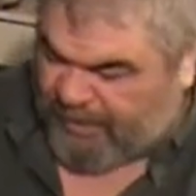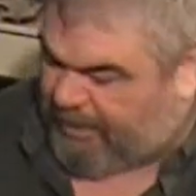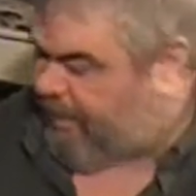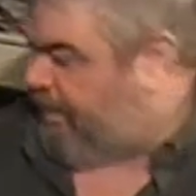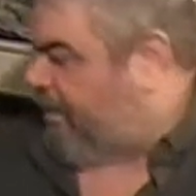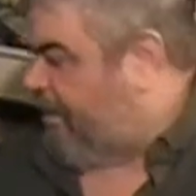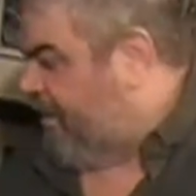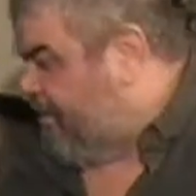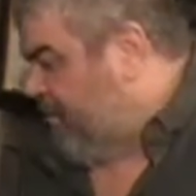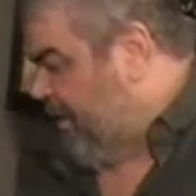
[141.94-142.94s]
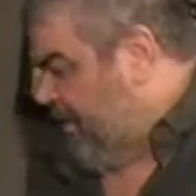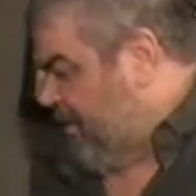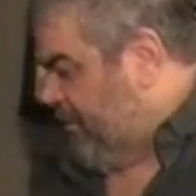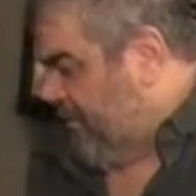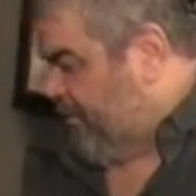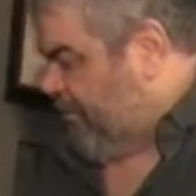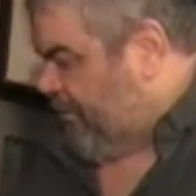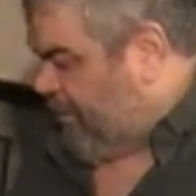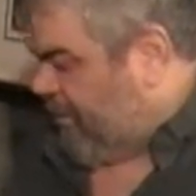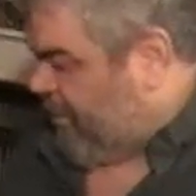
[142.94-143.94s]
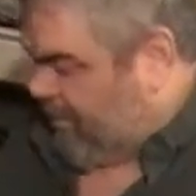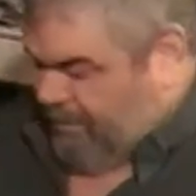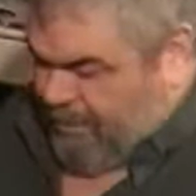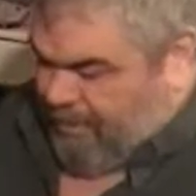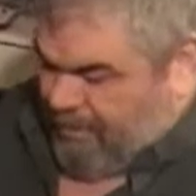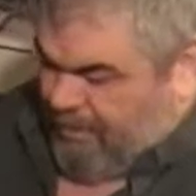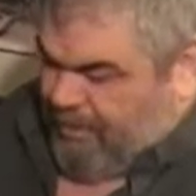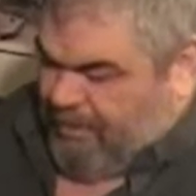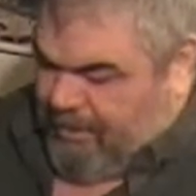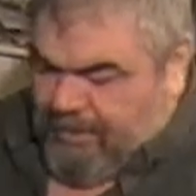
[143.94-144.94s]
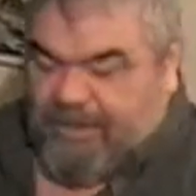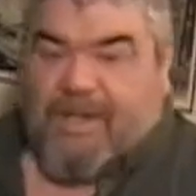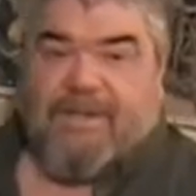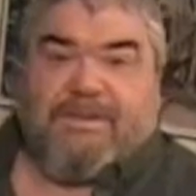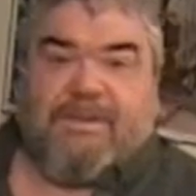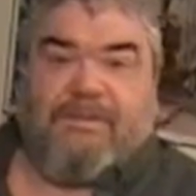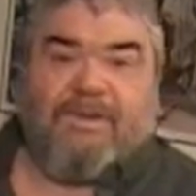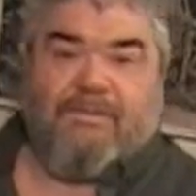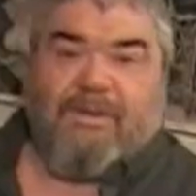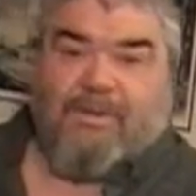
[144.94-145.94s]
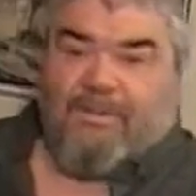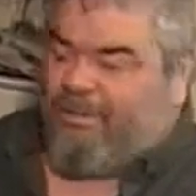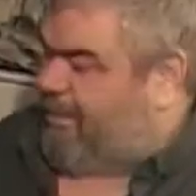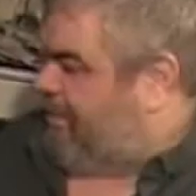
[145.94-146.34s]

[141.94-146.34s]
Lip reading: thing I try to do, because you never know,